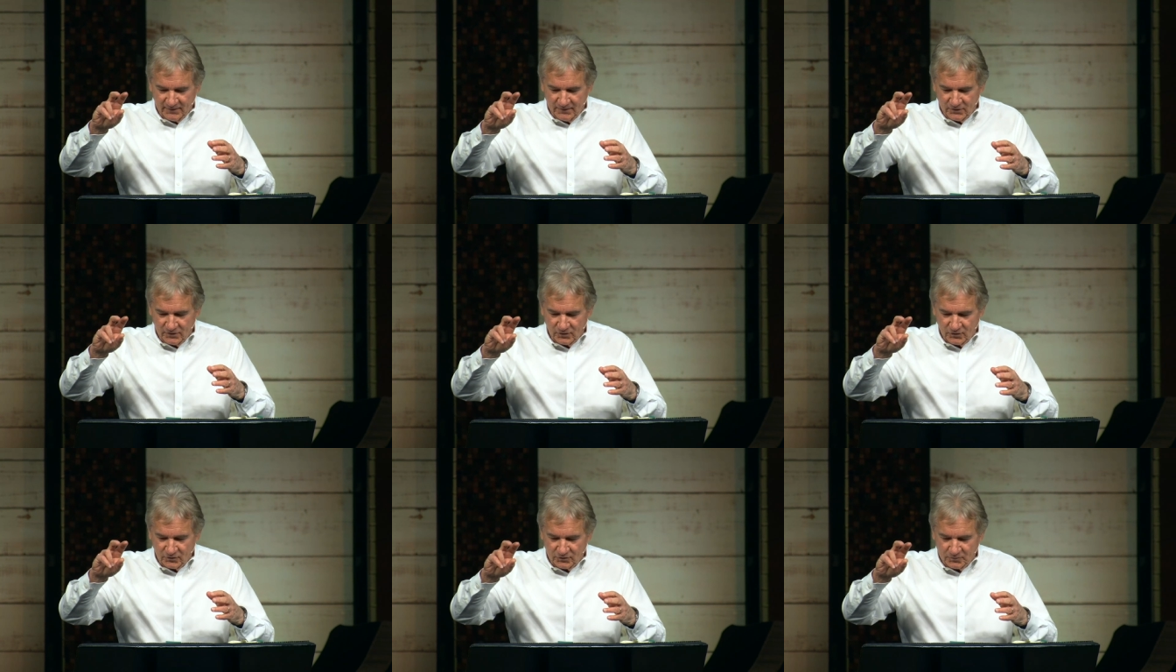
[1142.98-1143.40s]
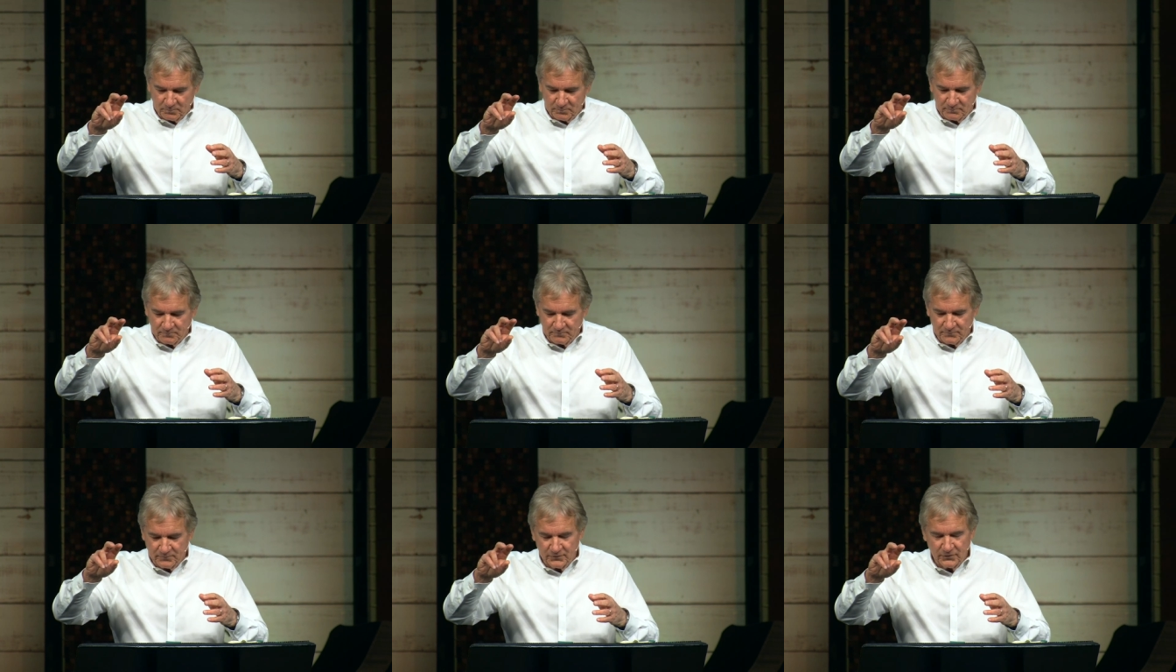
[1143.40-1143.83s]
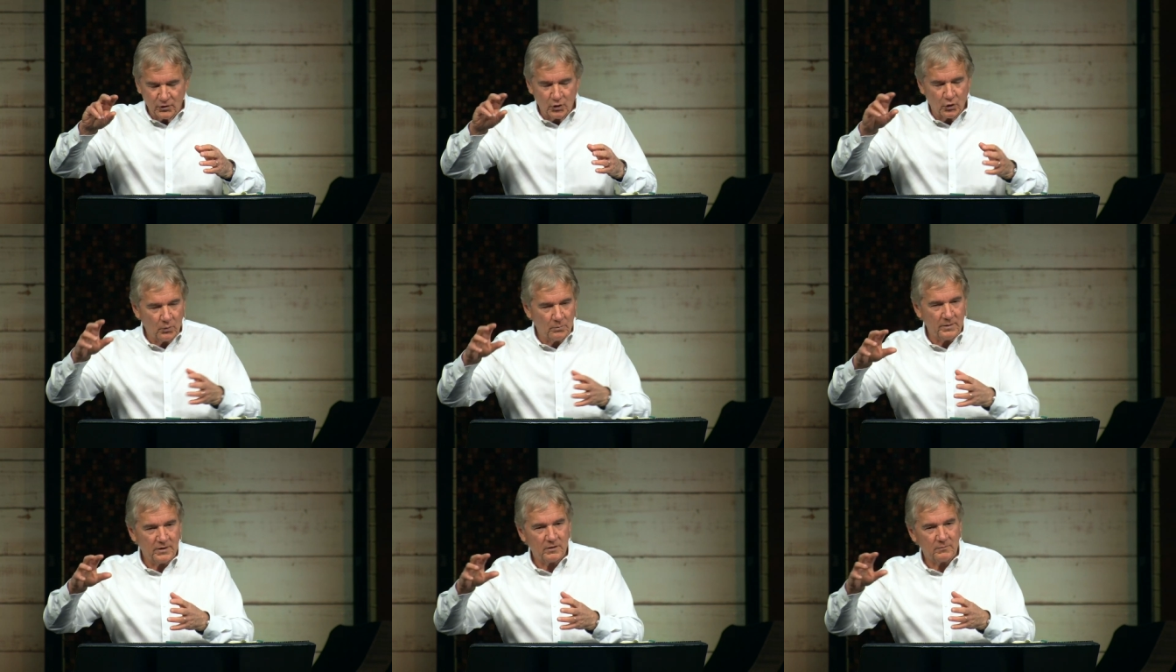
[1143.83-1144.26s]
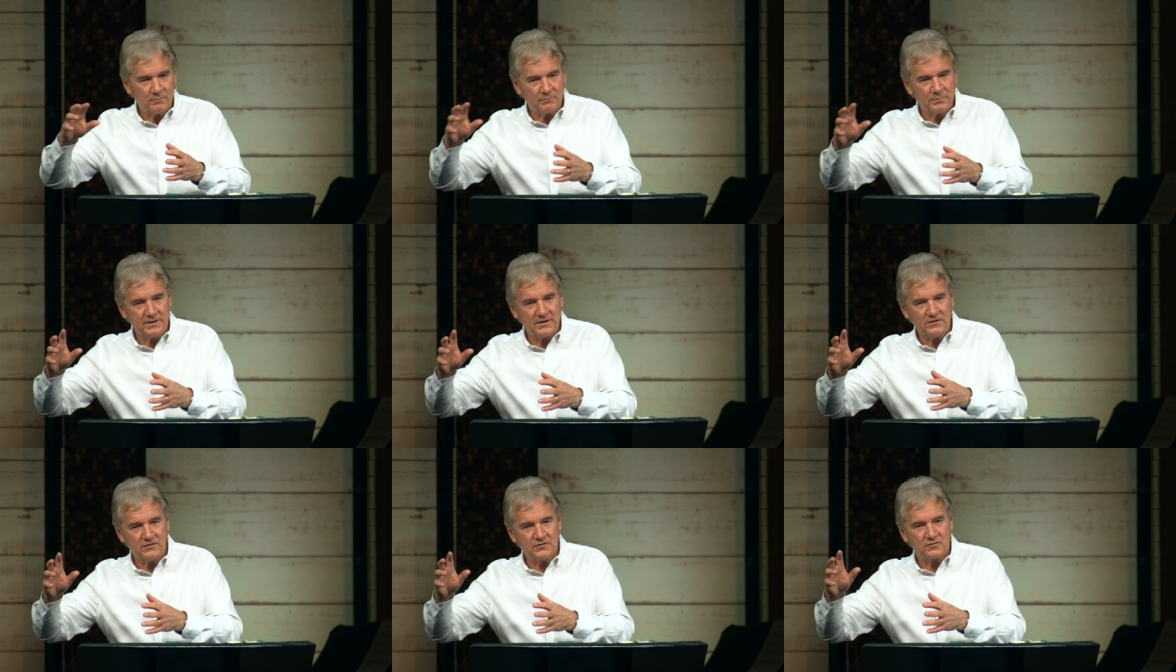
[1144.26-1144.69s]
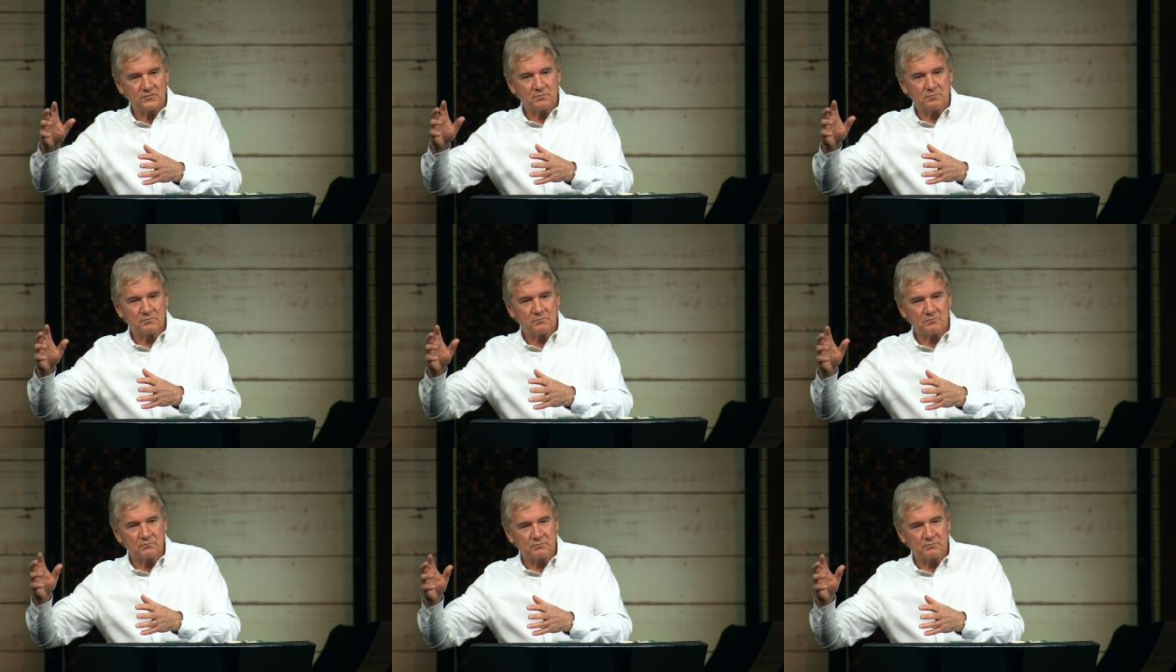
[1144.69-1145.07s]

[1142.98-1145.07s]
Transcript: there's Nobel Peace